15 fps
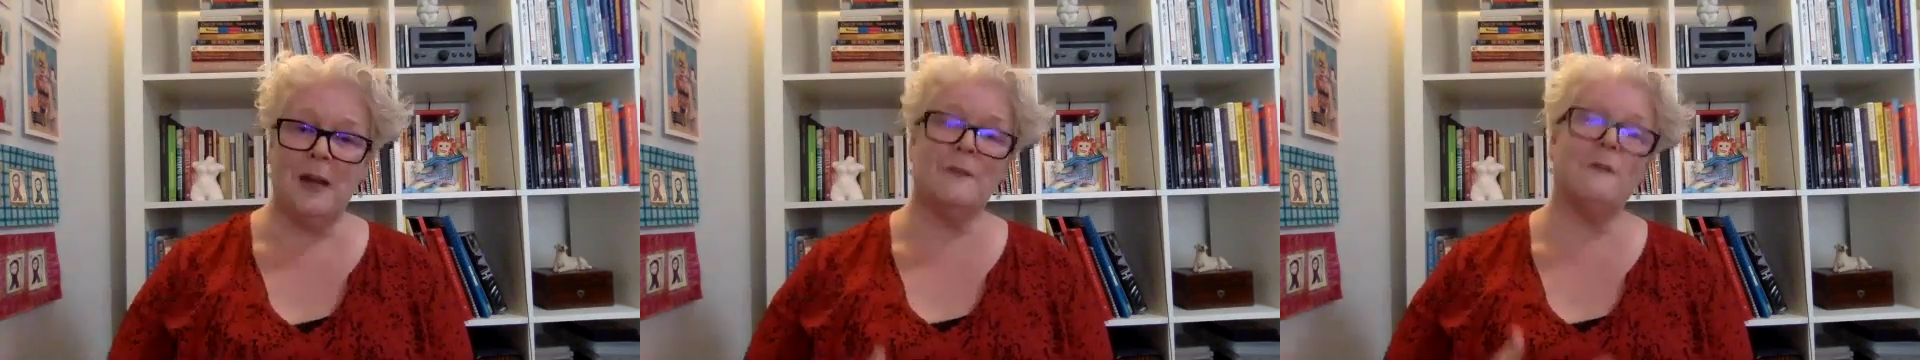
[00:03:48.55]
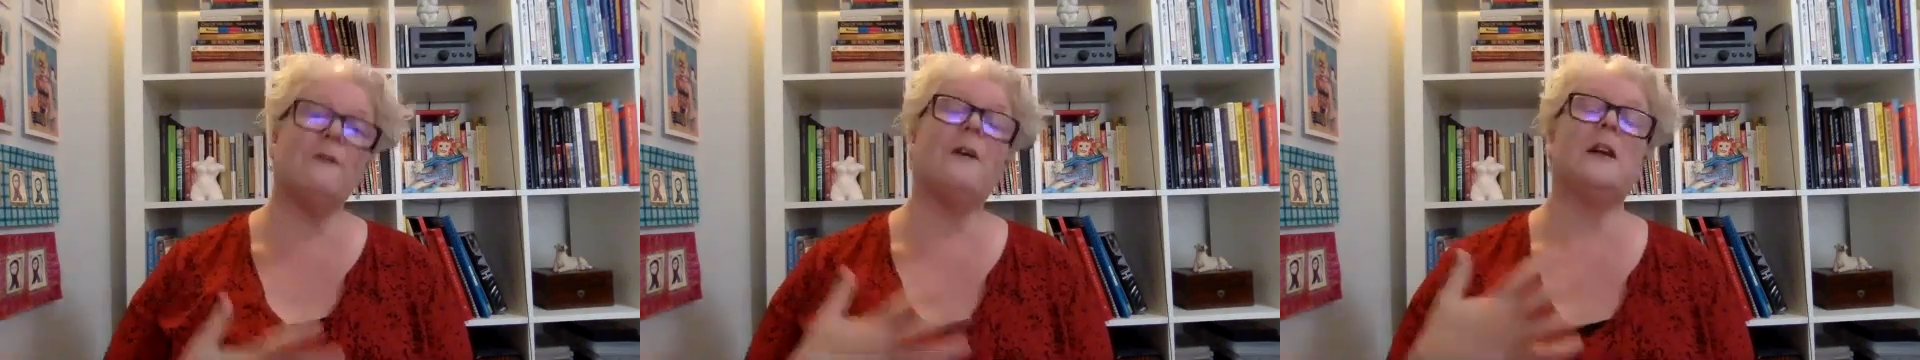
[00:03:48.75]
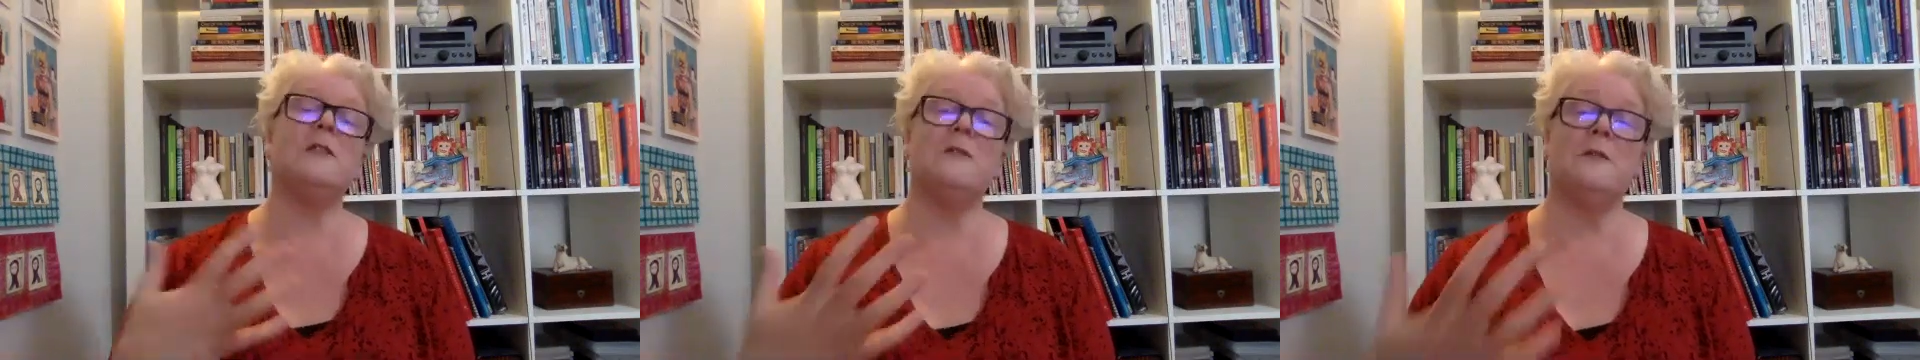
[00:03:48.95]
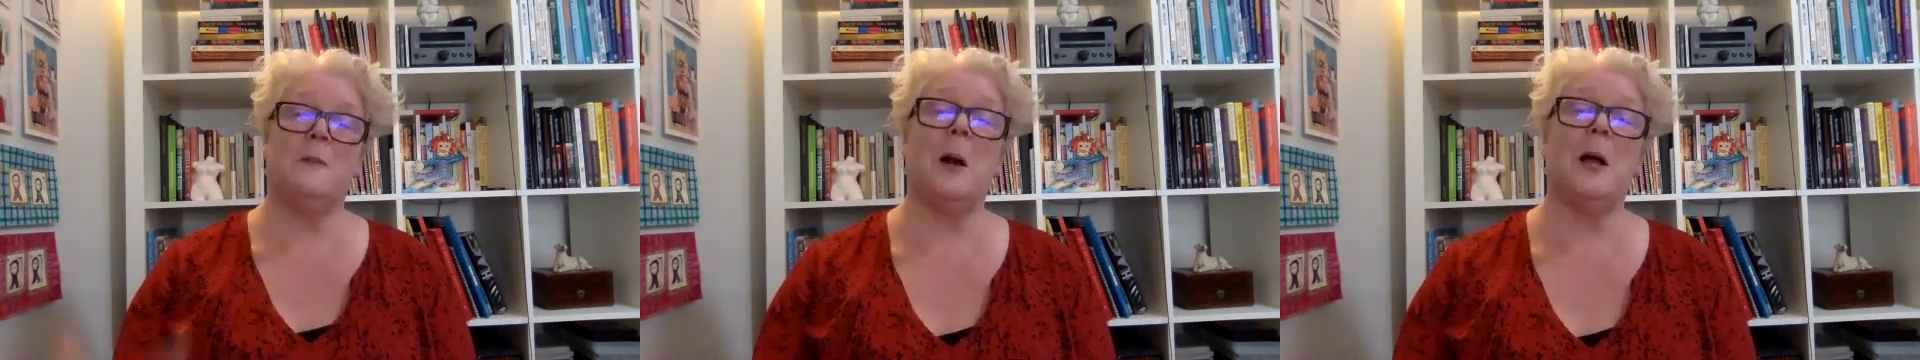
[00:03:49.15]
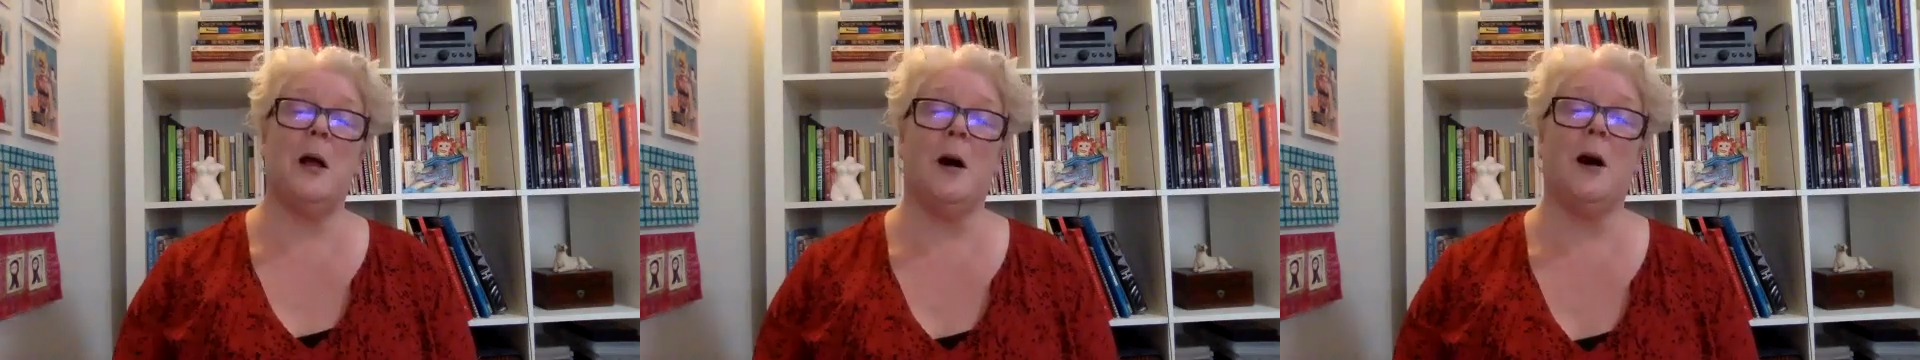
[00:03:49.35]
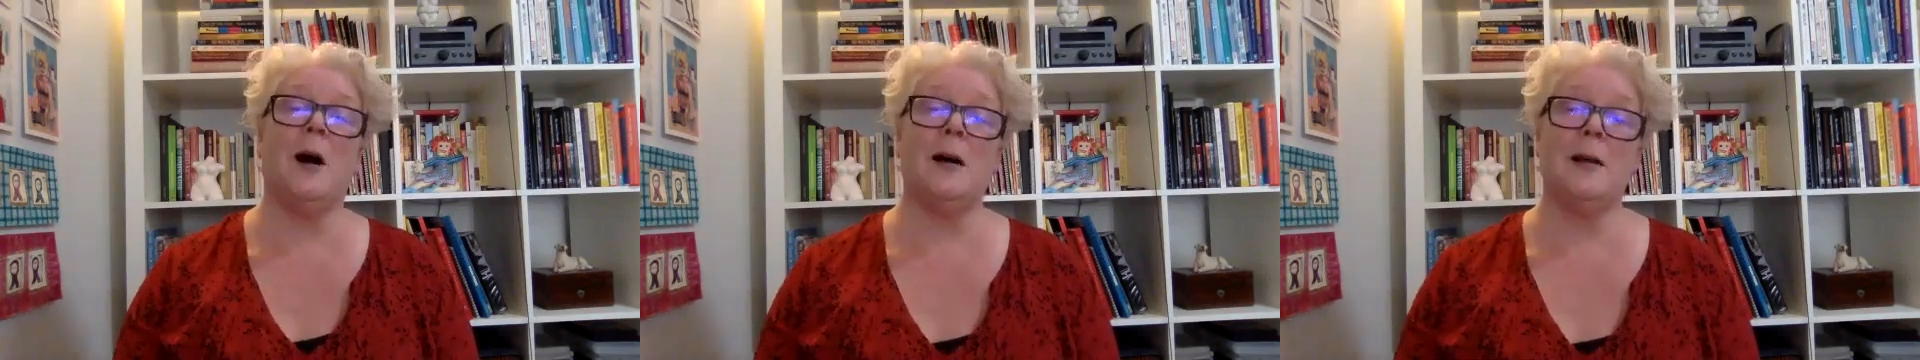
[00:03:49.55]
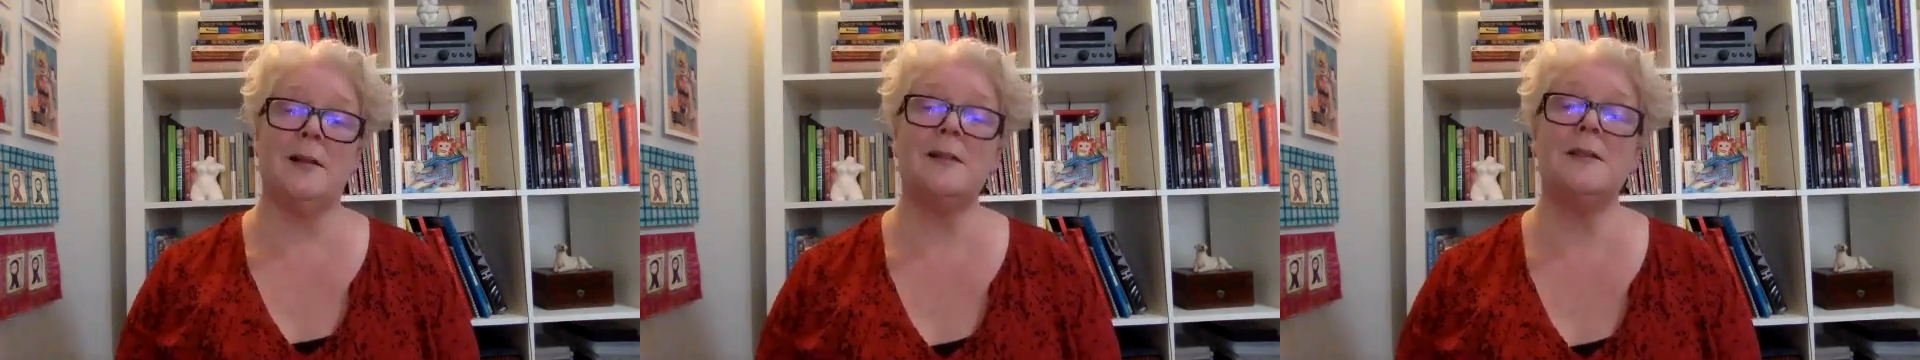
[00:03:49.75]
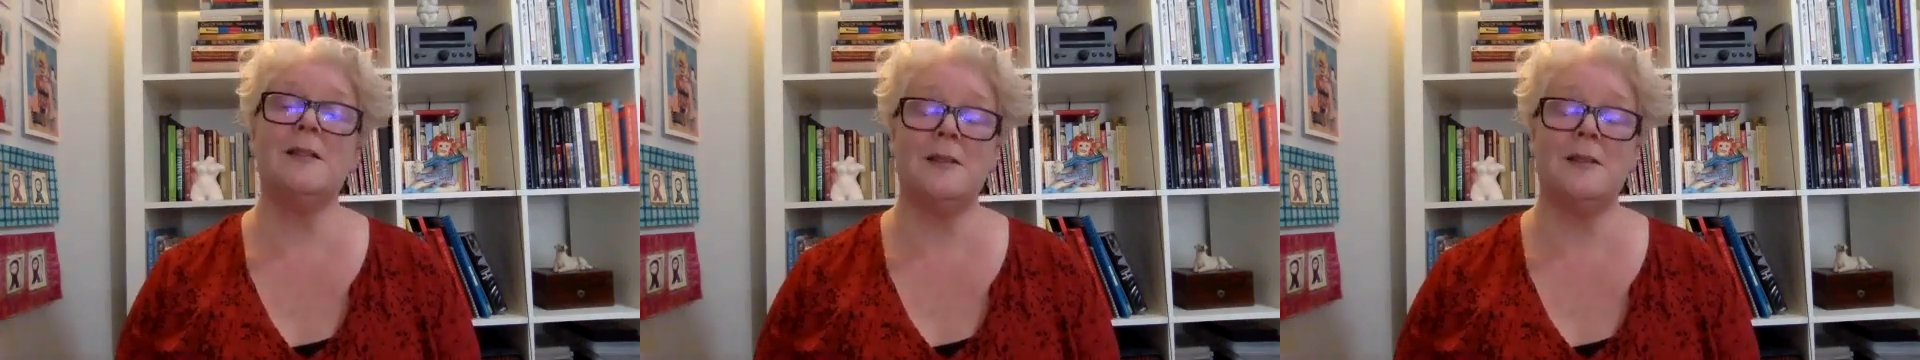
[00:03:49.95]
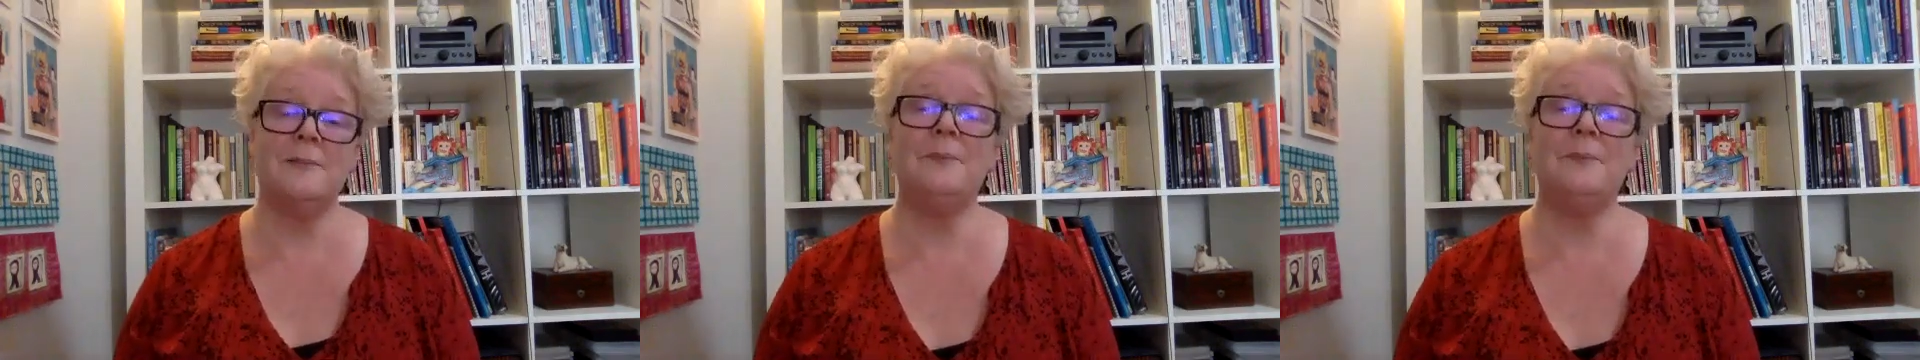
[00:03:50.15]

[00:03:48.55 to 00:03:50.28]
in front of my eyes.